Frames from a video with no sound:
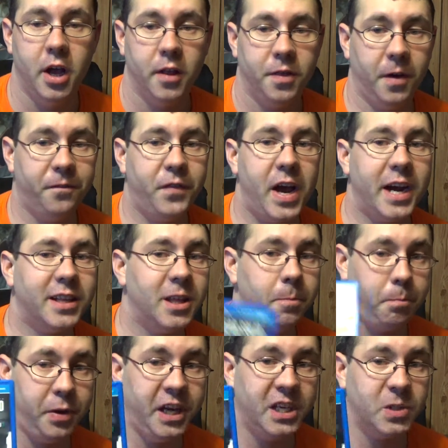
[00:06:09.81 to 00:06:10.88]
The fact that
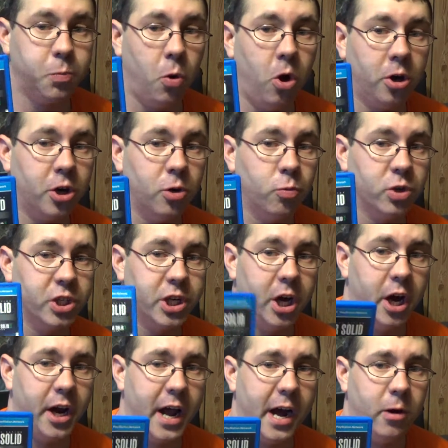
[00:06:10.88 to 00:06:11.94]
Peace Walker was
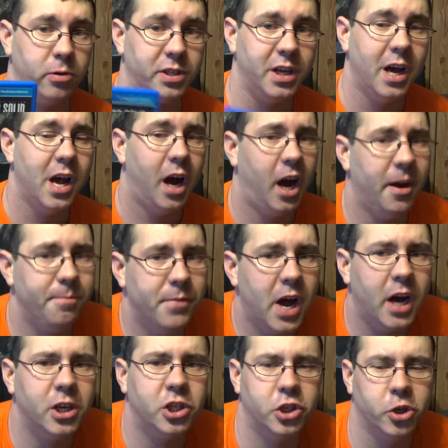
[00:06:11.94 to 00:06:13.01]
cut out, I'm
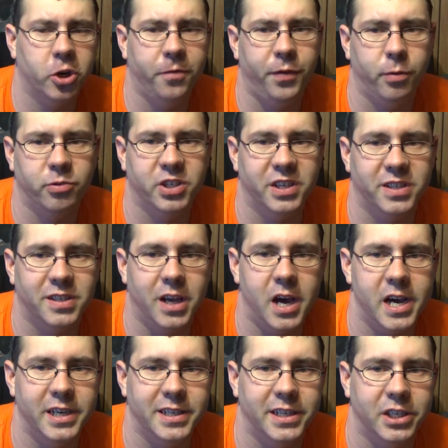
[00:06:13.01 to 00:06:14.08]
not sure if it was a
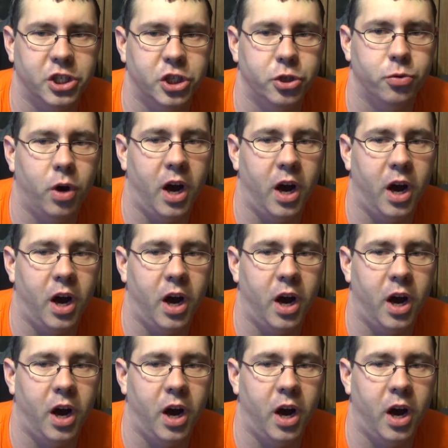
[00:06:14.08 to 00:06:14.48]
size issue.